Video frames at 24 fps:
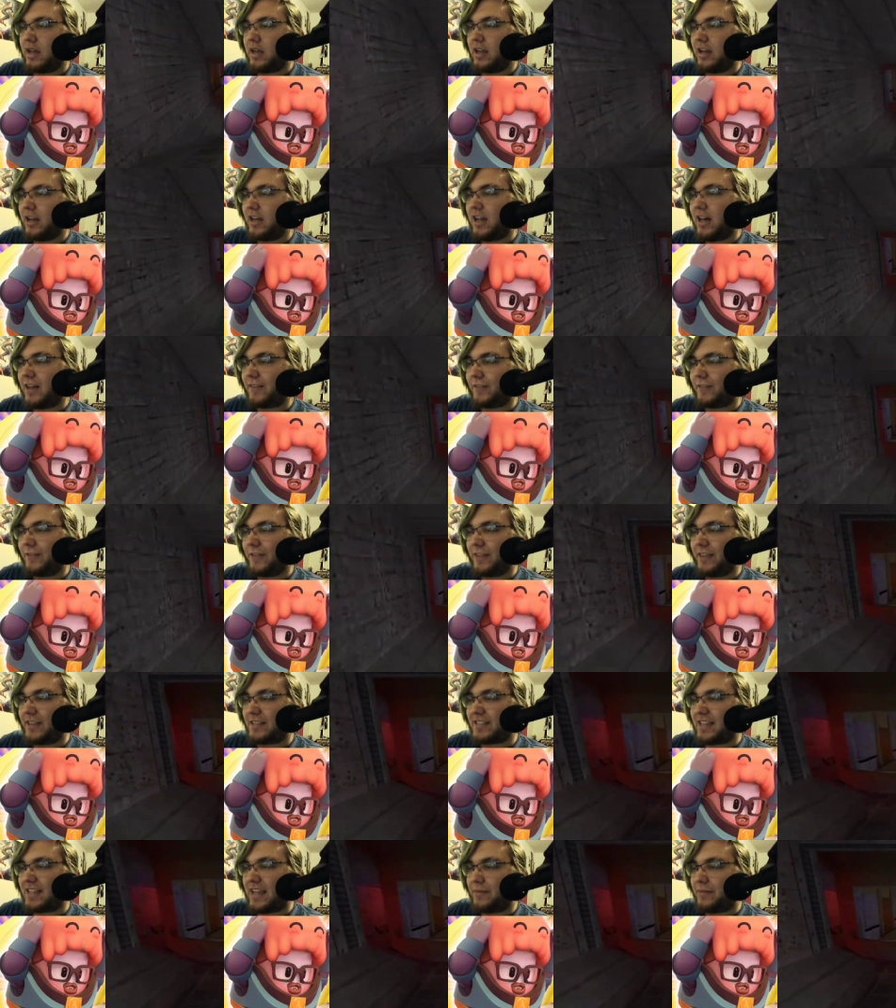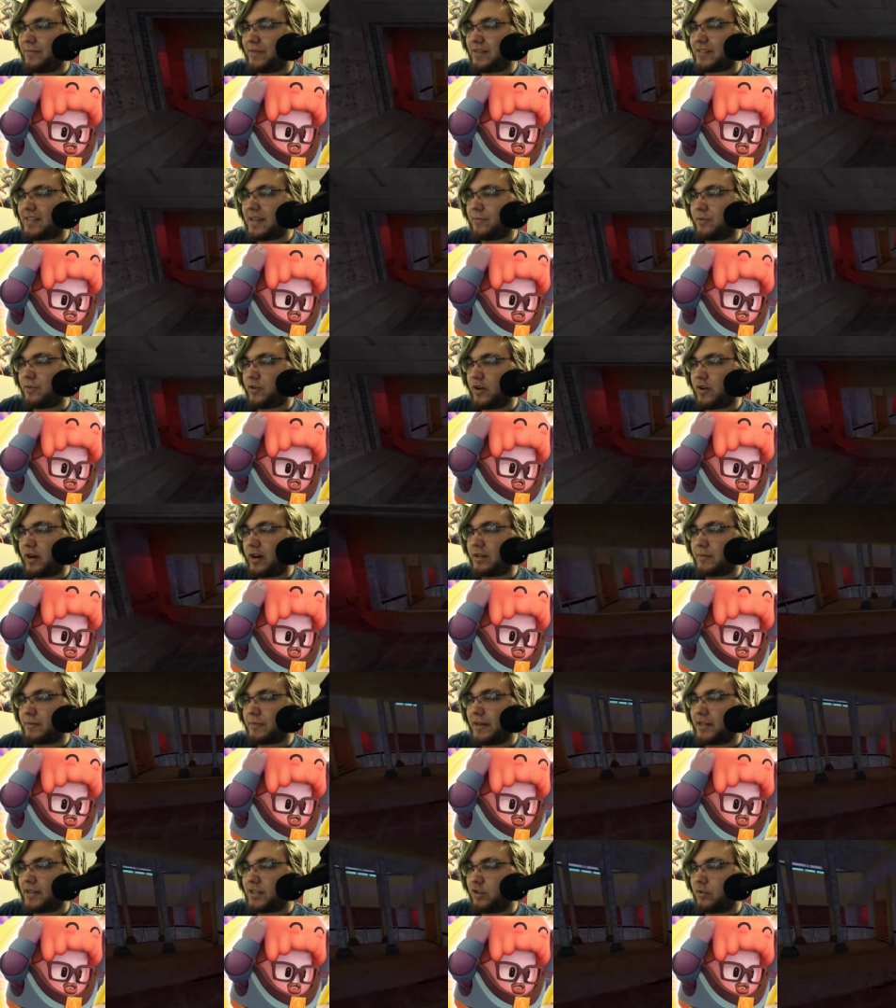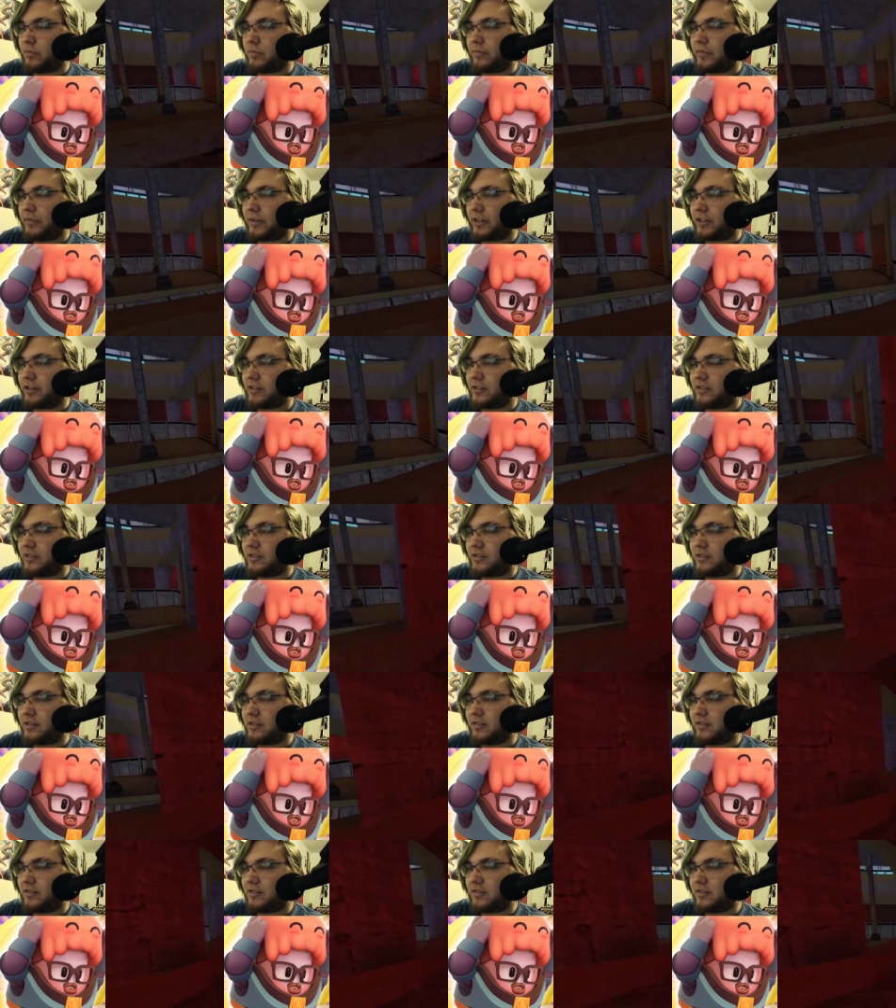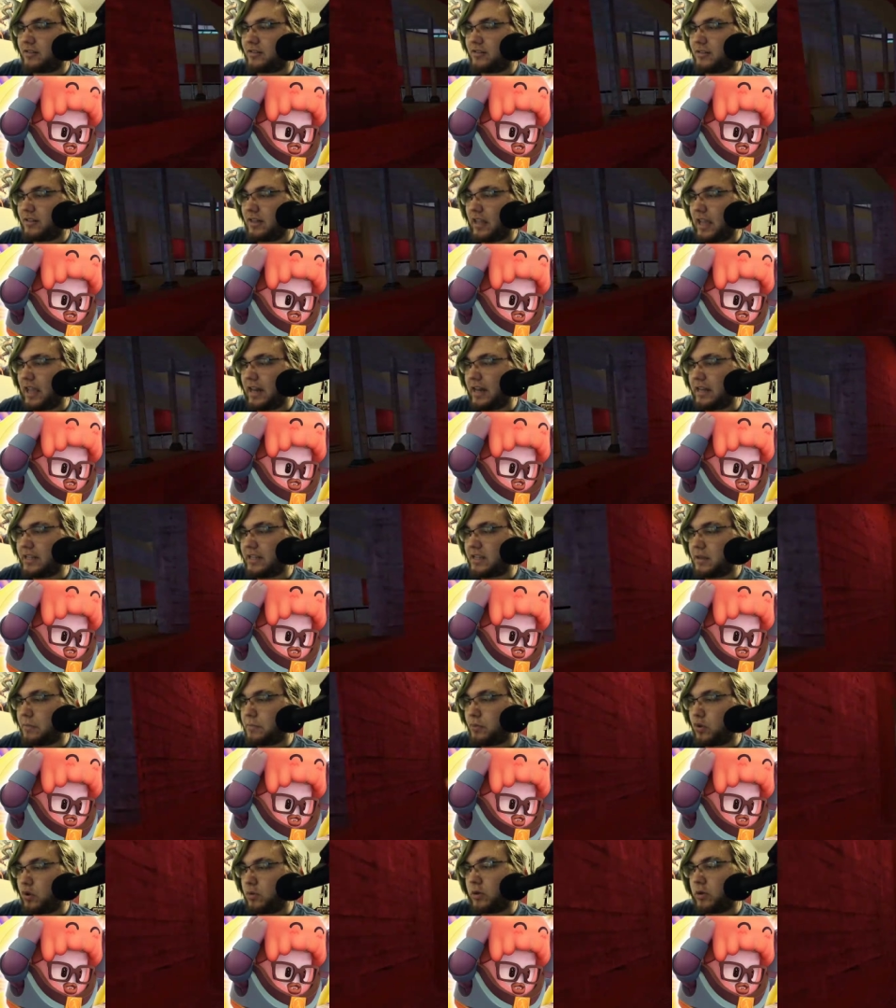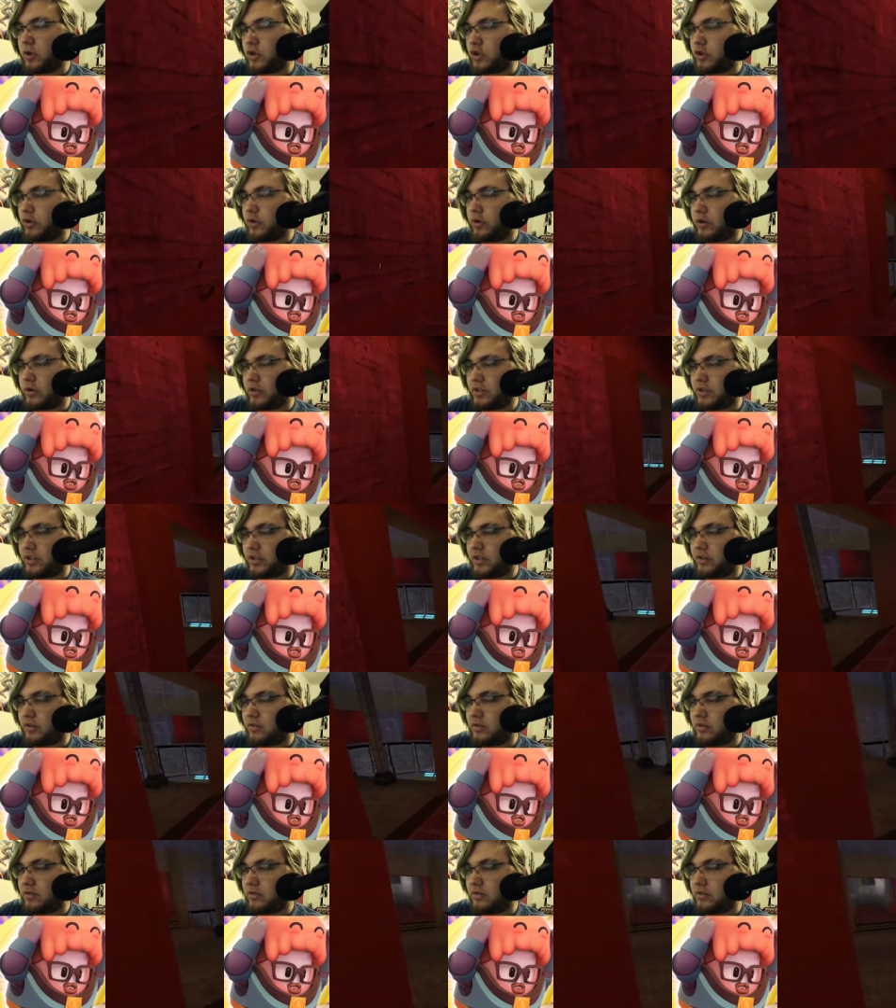Not for this game. This game requires my doom fingers. It is a boomer shooter, so.